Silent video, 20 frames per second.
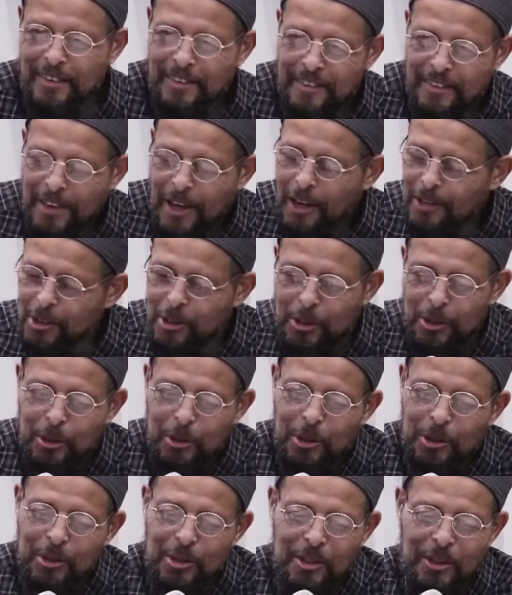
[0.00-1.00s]

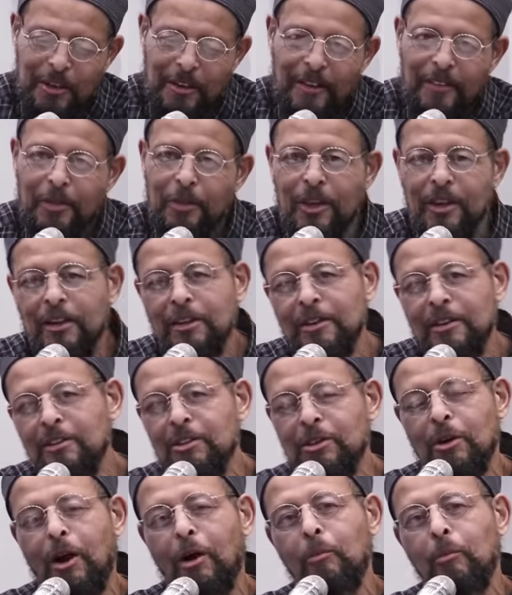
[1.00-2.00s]
Seriously. And then, so I
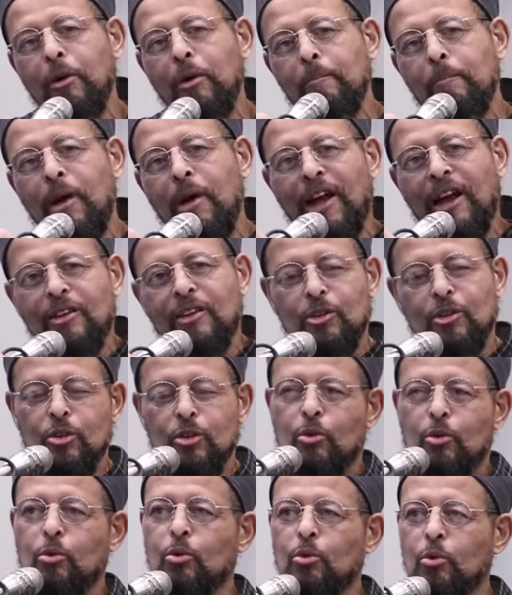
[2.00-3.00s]
went back to
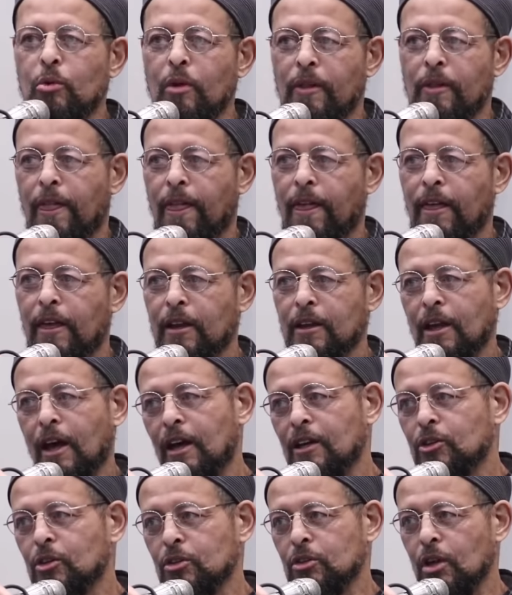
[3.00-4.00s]
school, and I just
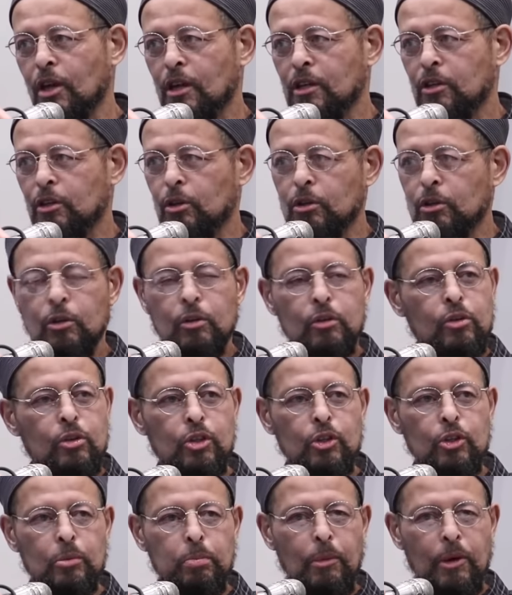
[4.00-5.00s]
had to teach
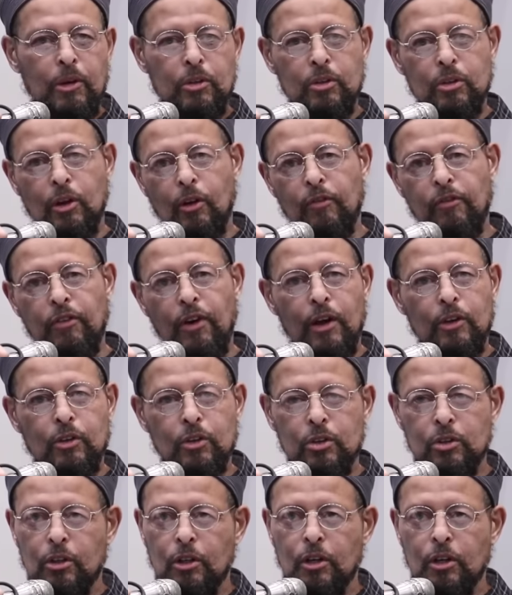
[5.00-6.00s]
myself how to
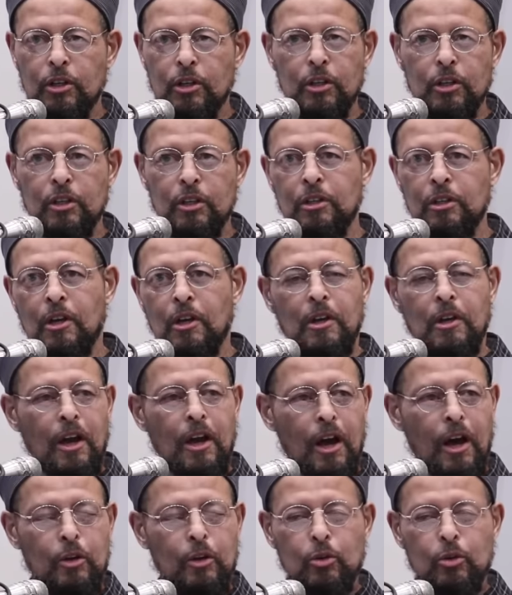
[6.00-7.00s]
study, how to
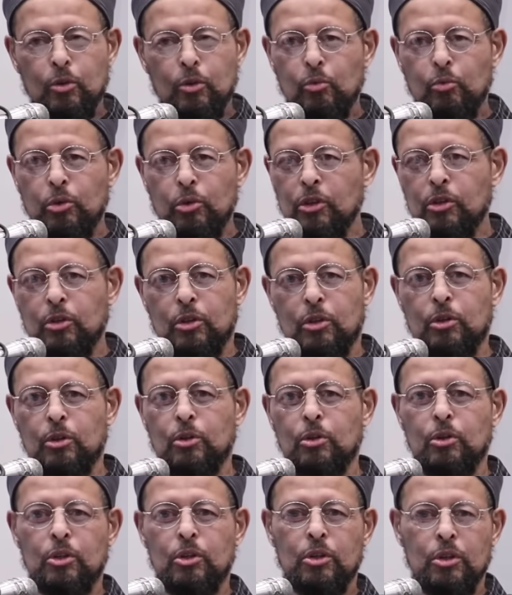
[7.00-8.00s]
do
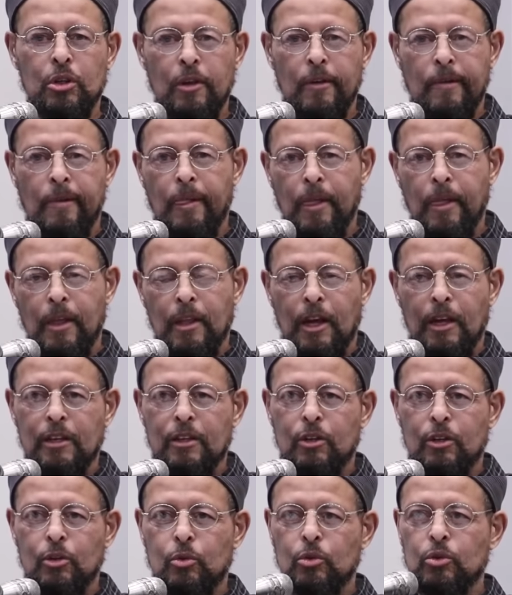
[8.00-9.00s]
research. Like, there
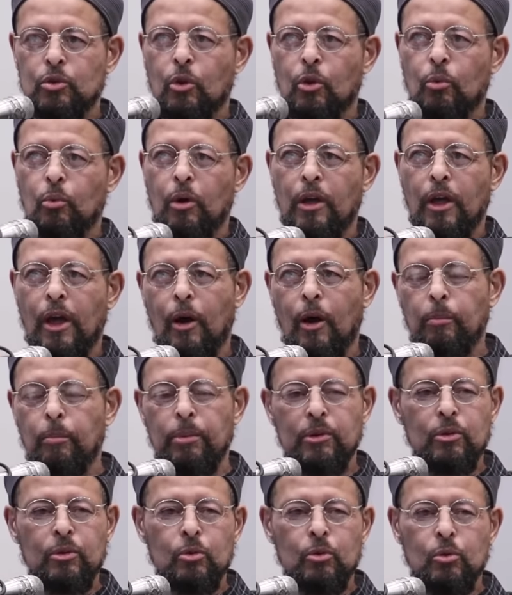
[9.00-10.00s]
was no one helping
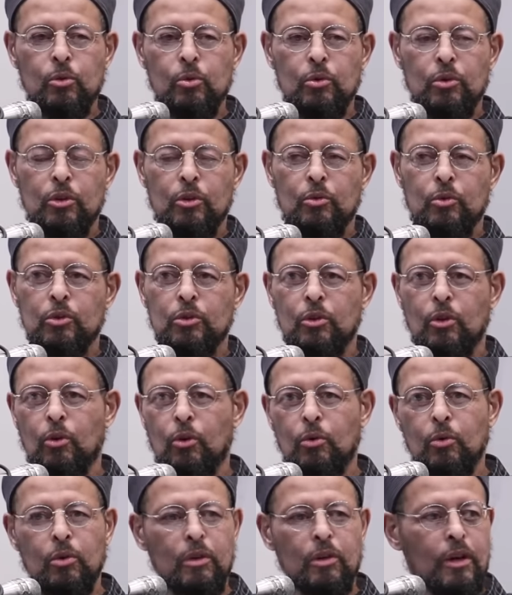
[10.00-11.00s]
you. There was no
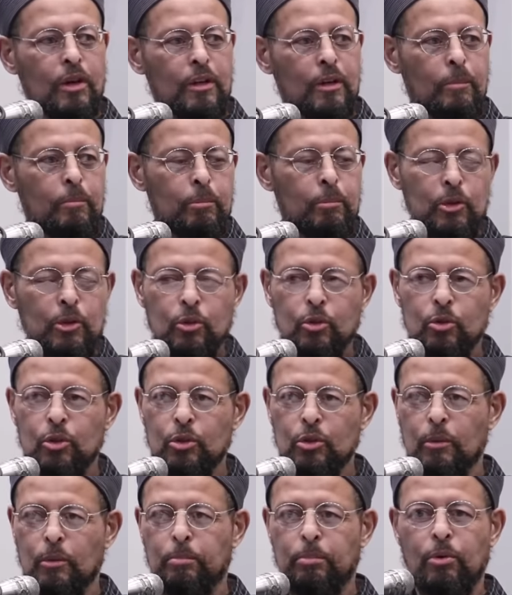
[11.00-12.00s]
kind of mentorship
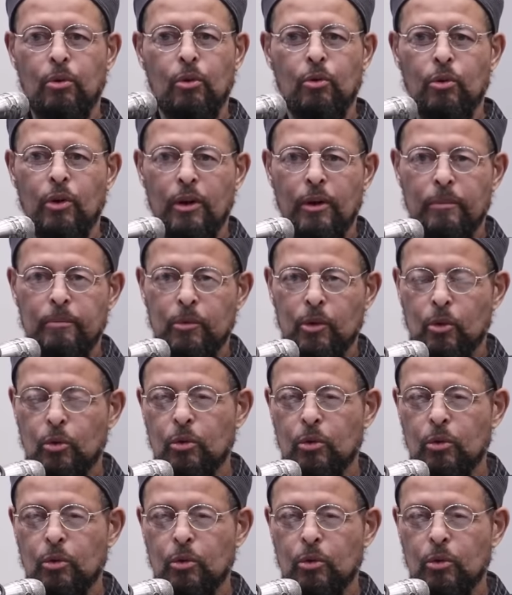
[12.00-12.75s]
program.